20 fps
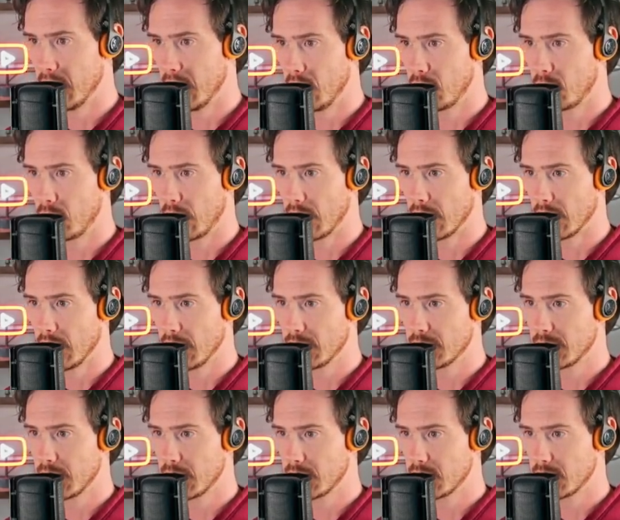All right,
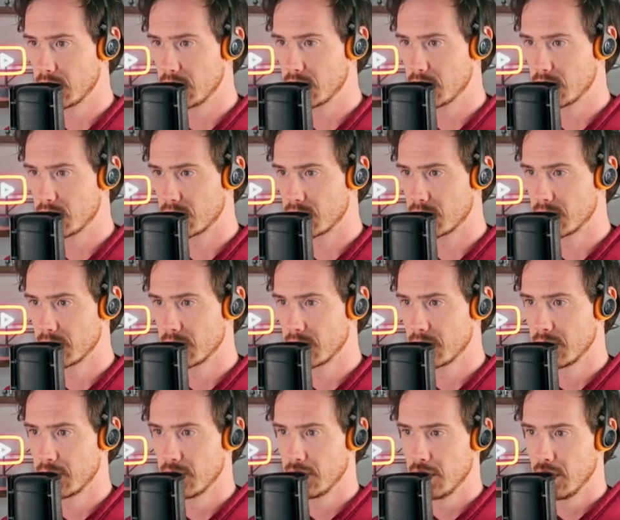let's actually just,
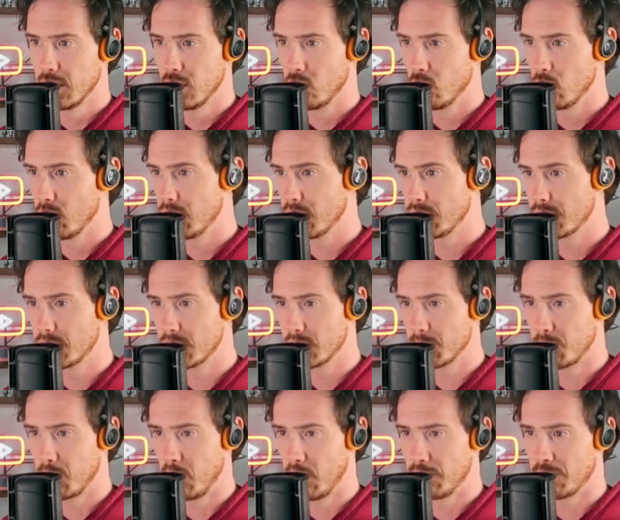well, this is a
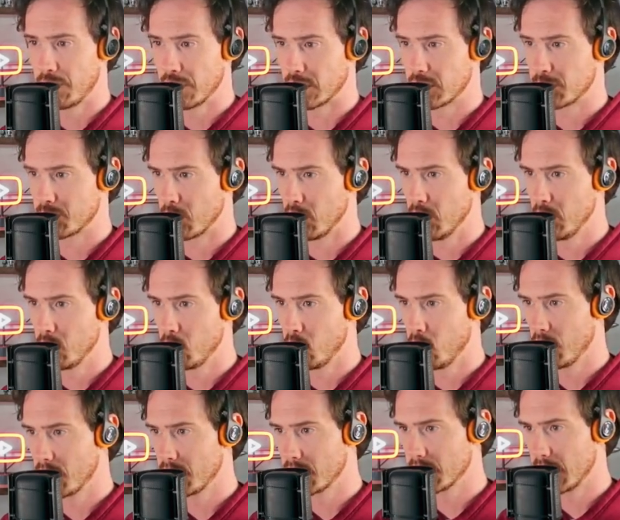perfect spot.
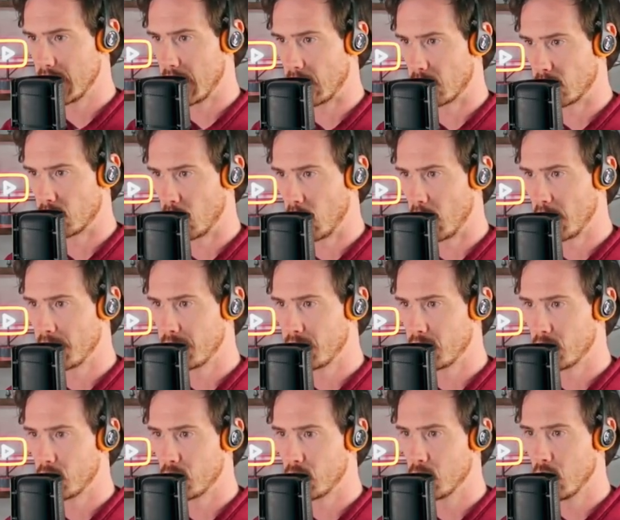What is that?
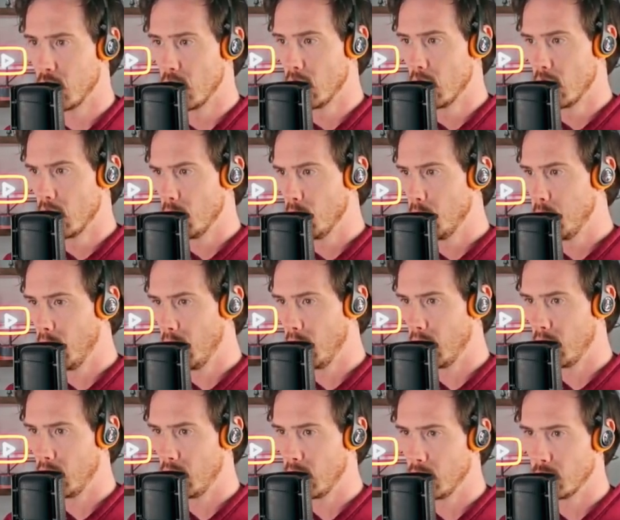Rifle.
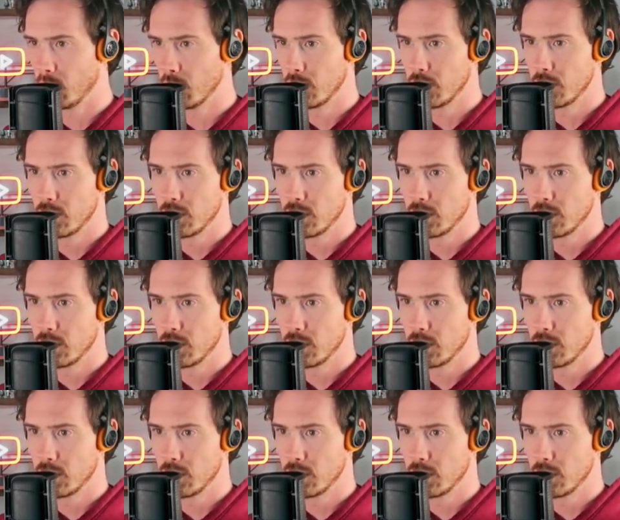Whoa!